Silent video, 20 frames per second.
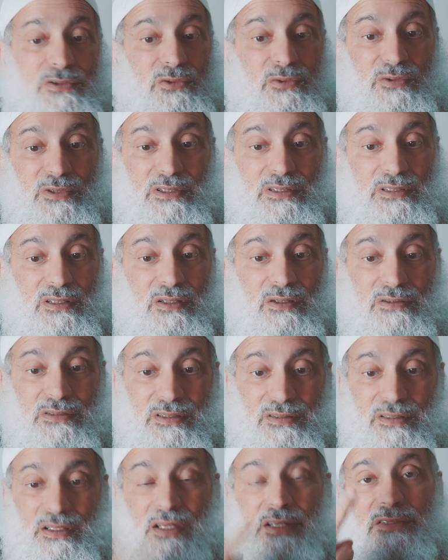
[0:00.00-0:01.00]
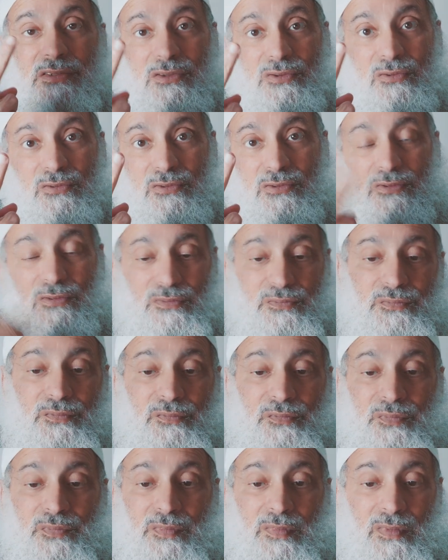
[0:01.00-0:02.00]
the Jews, because these two
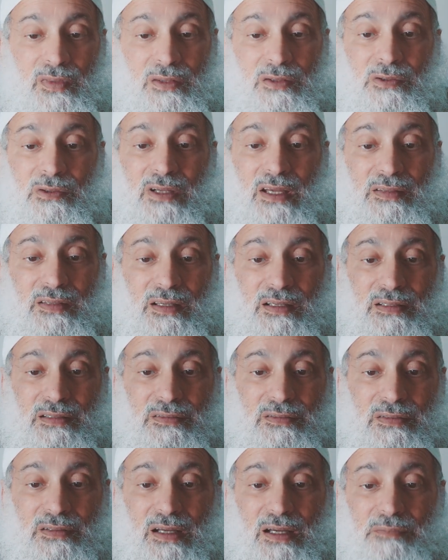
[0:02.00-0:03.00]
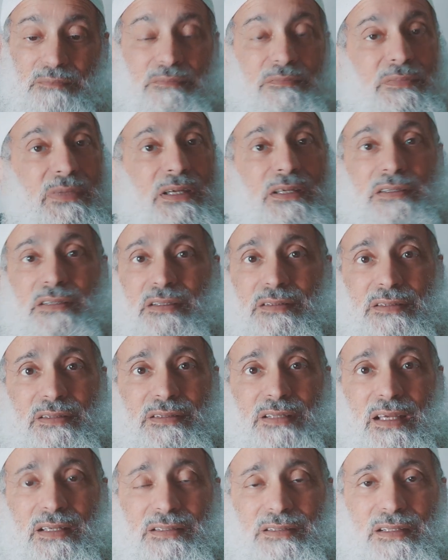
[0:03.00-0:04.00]
together are major
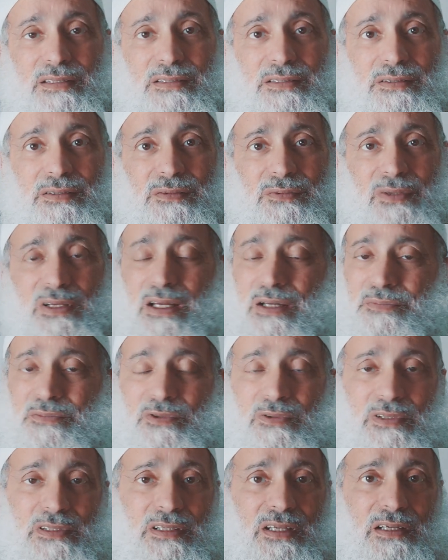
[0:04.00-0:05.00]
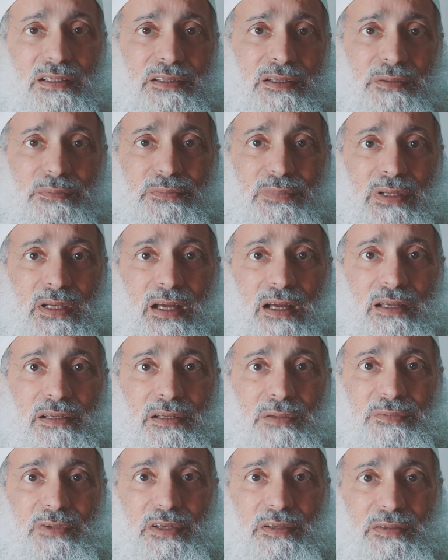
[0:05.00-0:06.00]
disasters. Walhamdulillahi Rabbil
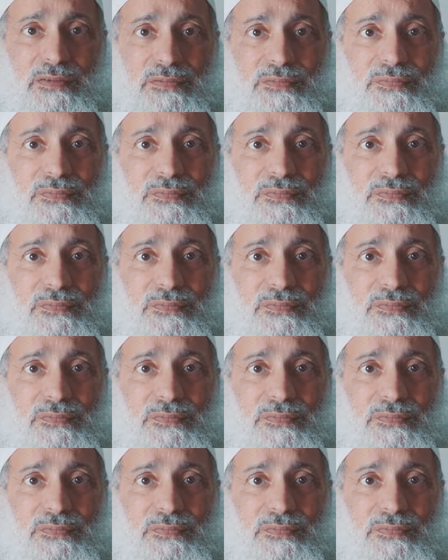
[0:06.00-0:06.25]
Alameen.